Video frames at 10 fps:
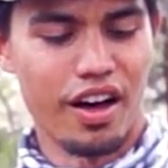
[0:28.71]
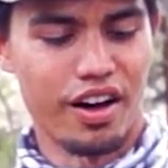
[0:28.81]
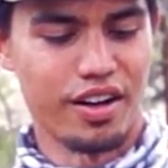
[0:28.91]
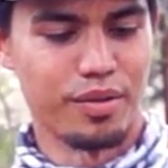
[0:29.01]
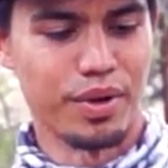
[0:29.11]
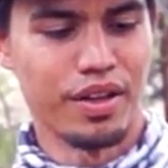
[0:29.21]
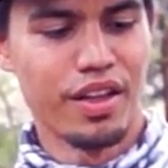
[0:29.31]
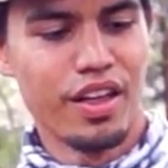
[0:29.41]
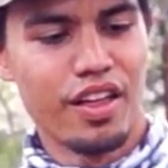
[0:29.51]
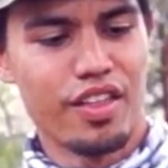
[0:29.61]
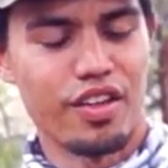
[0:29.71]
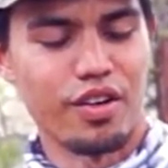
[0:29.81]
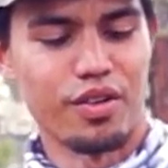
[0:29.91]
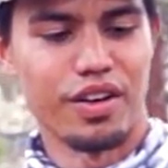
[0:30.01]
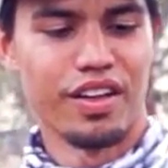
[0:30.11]
Um,
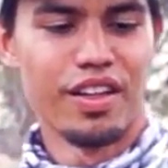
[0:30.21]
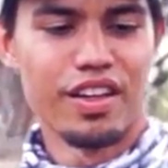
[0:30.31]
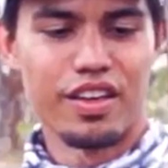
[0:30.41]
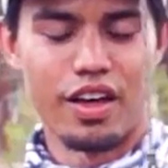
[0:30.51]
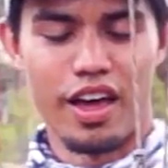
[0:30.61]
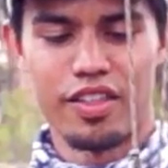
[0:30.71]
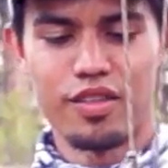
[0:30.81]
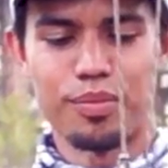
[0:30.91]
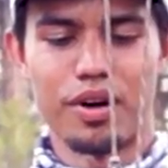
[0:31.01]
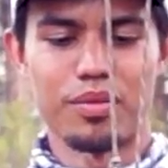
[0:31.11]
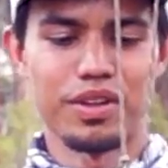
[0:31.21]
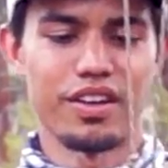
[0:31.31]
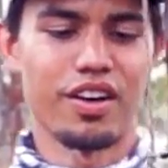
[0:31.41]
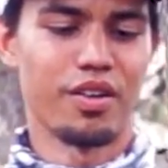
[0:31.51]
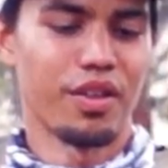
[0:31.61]
so as you
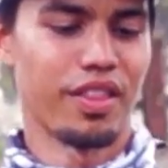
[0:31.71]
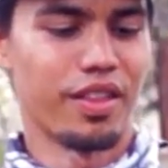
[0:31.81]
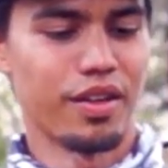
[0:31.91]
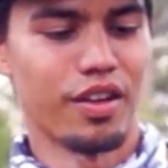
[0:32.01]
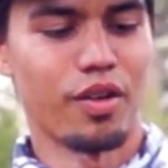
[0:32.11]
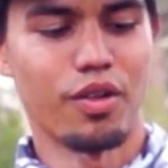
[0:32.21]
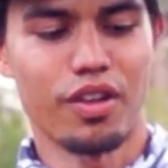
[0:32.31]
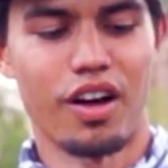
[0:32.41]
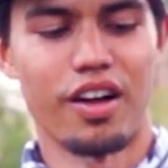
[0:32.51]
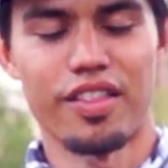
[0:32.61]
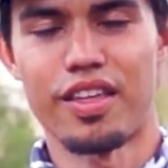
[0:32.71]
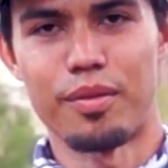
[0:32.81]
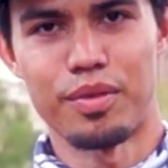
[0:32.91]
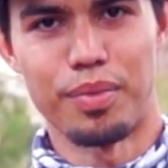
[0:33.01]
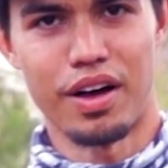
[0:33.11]
probably know, the whole
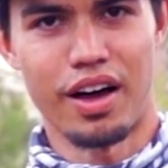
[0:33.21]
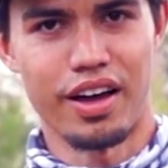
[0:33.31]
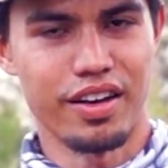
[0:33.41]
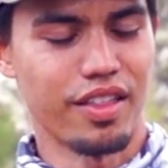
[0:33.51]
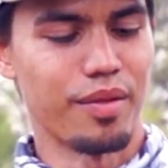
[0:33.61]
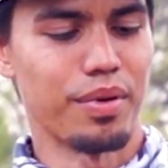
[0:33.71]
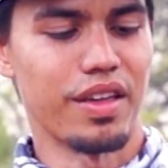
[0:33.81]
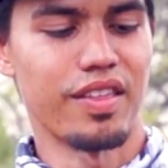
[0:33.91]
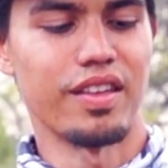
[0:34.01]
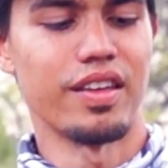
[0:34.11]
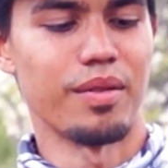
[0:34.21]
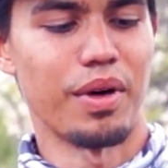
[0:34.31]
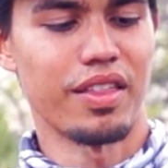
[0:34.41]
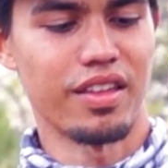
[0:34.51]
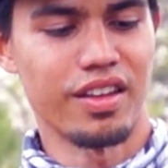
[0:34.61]
concept behind the PCT
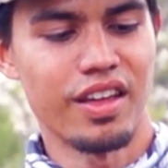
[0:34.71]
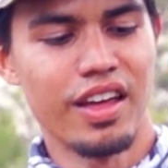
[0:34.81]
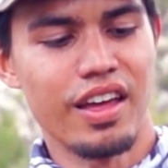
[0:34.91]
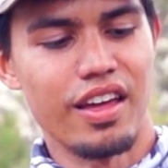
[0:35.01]
method